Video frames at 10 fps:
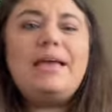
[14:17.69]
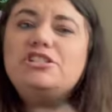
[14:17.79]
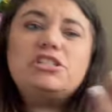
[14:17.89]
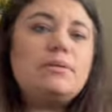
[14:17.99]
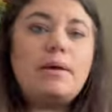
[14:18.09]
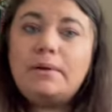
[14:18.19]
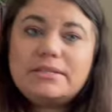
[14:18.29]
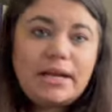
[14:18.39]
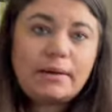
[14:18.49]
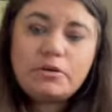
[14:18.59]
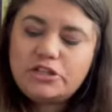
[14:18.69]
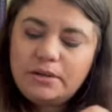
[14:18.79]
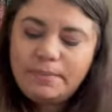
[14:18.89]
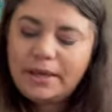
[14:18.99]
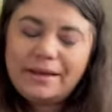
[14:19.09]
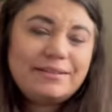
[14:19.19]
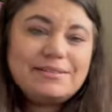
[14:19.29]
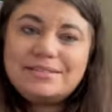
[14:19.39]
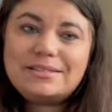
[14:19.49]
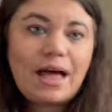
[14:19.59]
just leave me a book stack emoji
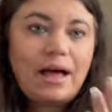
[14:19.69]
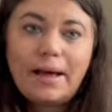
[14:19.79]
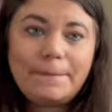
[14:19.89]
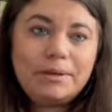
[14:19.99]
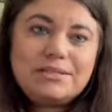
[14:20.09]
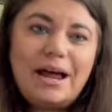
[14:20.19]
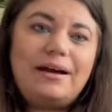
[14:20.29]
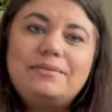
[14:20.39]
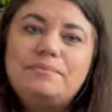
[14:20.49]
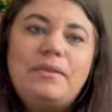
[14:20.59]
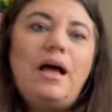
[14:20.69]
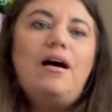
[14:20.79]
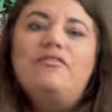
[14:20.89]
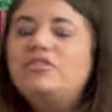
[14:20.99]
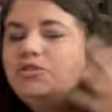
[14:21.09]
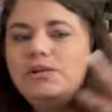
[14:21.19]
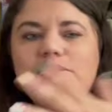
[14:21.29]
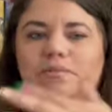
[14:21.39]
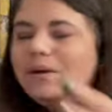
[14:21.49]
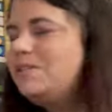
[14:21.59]
because book stack of
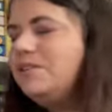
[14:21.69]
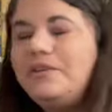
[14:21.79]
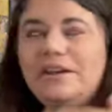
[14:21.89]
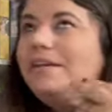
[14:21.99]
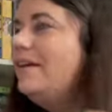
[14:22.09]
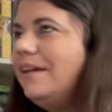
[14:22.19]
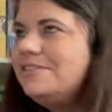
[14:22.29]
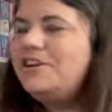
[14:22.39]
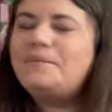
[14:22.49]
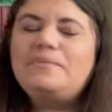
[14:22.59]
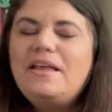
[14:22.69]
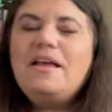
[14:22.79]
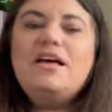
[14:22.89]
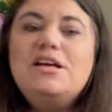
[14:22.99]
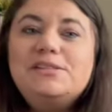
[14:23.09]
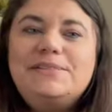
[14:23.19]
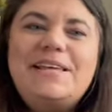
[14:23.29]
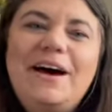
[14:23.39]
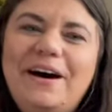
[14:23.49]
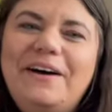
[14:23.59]
23 books to read next year.
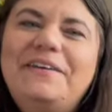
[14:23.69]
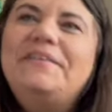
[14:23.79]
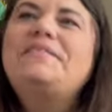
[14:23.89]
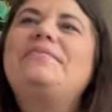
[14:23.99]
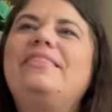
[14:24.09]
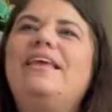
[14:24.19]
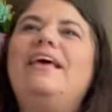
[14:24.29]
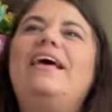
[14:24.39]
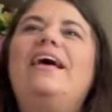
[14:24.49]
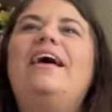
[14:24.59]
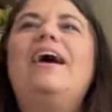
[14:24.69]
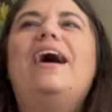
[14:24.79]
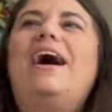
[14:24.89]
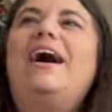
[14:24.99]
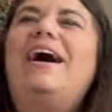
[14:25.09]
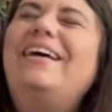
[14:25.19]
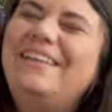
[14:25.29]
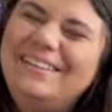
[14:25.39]
So, I